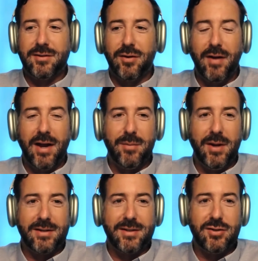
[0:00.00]
a
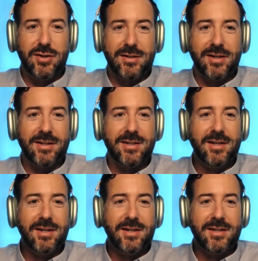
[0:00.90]
sort of NPS
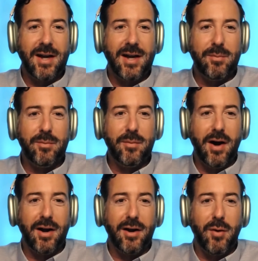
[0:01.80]
adjacent type
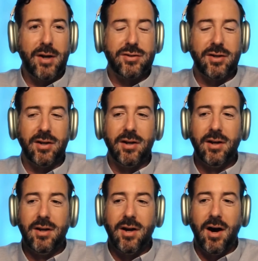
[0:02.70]

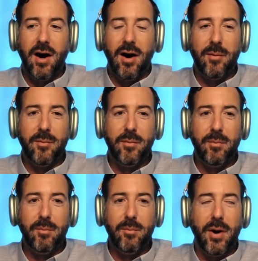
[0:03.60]
question.
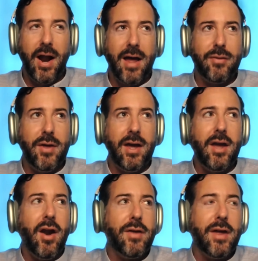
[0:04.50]
But I
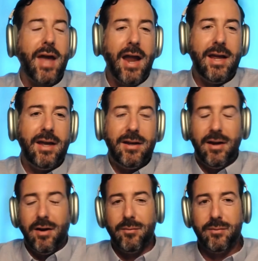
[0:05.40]
think I
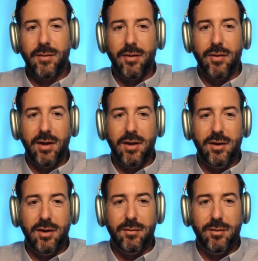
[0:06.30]

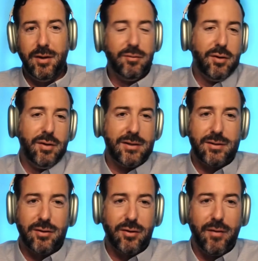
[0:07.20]
think you
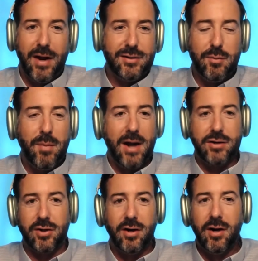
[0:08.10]
do these surveys,
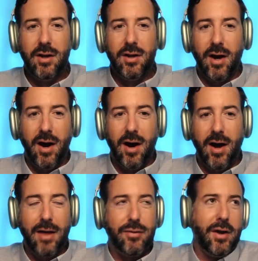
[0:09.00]
you measure,
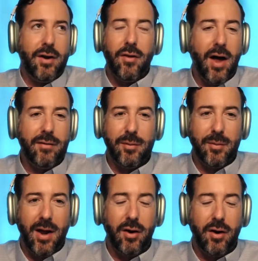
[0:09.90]
I think a
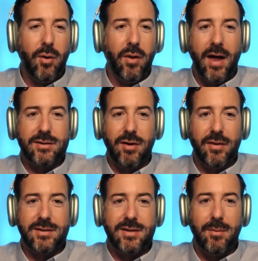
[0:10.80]
lot of them kind of
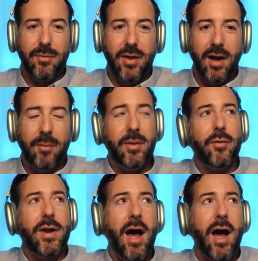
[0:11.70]
coalesce around the same
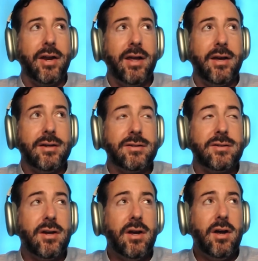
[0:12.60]
thing. I mean, the
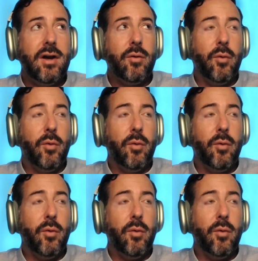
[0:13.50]
reality is,